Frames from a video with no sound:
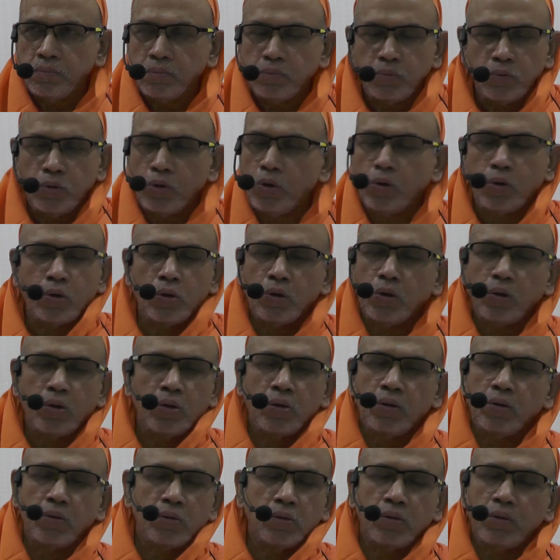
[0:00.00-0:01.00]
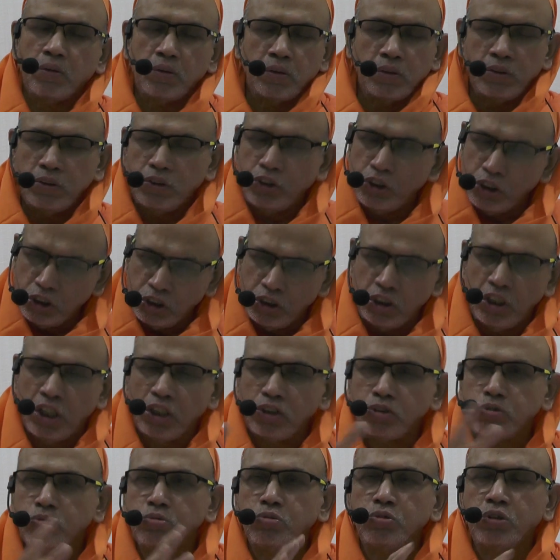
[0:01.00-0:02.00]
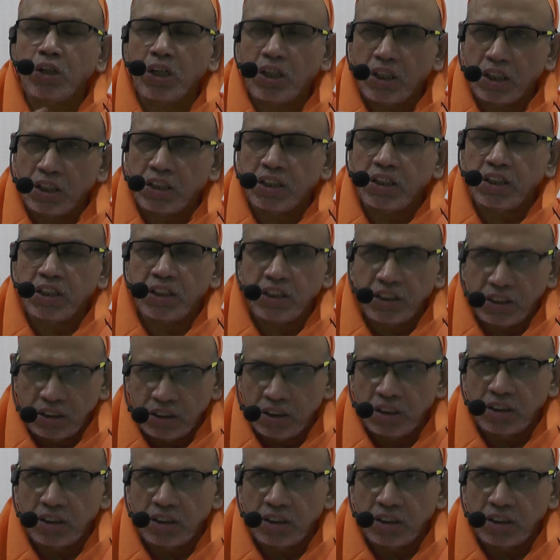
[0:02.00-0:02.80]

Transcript: No. Jijnasus are attending.